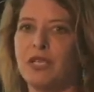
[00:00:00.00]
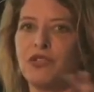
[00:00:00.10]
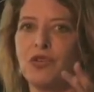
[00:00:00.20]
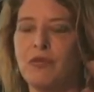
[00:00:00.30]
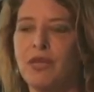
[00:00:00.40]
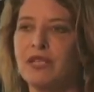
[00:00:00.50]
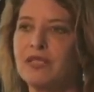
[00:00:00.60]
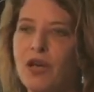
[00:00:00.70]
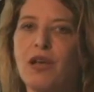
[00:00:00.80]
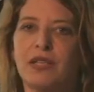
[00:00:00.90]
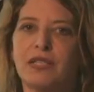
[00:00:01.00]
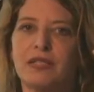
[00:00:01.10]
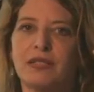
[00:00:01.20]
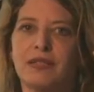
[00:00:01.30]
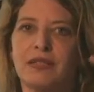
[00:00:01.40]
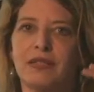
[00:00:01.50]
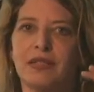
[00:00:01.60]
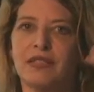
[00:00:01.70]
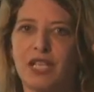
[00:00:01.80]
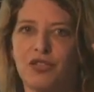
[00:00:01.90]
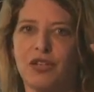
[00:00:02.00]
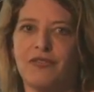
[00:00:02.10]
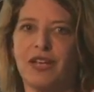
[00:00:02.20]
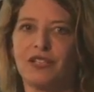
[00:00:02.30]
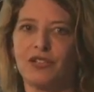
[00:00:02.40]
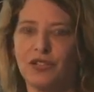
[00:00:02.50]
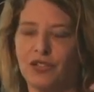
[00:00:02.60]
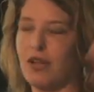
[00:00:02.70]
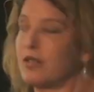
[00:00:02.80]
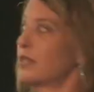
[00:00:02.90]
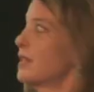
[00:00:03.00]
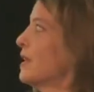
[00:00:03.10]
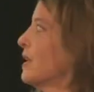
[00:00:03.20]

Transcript: and so they make solids. Saturated fats are solid.